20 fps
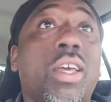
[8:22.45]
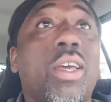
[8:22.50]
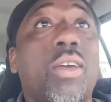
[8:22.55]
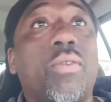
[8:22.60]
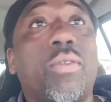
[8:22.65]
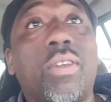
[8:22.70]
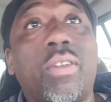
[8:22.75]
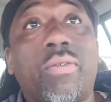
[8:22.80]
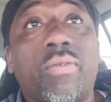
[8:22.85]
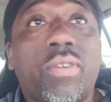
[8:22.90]

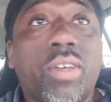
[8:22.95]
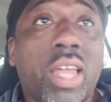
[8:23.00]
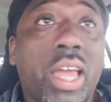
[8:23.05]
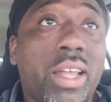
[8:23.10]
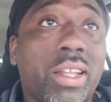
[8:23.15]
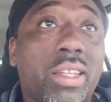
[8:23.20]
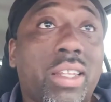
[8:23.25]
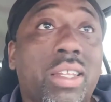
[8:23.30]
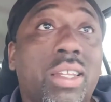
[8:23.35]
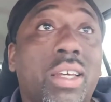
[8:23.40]
When he
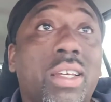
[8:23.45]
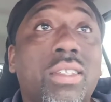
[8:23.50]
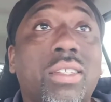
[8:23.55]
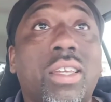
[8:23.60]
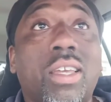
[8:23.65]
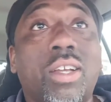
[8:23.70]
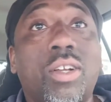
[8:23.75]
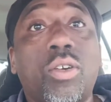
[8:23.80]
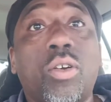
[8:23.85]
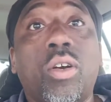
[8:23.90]
finally does
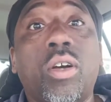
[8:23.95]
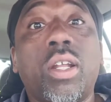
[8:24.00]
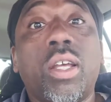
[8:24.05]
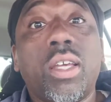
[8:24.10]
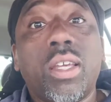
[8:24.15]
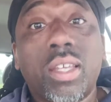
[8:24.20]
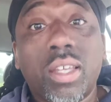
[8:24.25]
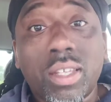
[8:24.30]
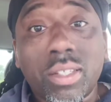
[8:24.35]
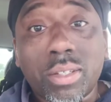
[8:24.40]
get caught,
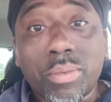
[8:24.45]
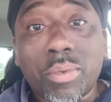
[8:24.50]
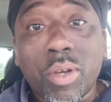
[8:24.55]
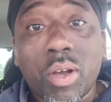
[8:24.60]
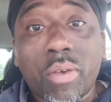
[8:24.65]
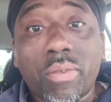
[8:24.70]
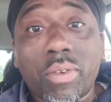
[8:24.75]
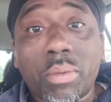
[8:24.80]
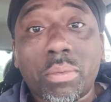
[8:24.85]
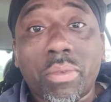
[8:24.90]
he ends up
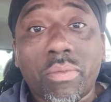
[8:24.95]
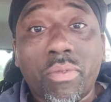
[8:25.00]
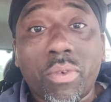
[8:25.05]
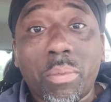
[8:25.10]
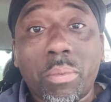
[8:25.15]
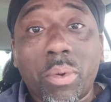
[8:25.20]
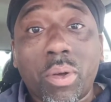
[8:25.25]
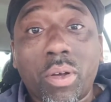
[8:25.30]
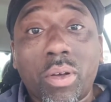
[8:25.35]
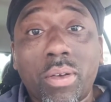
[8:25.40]
coughing up the
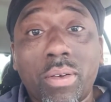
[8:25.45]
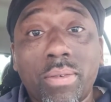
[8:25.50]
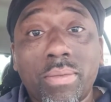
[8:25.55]
football.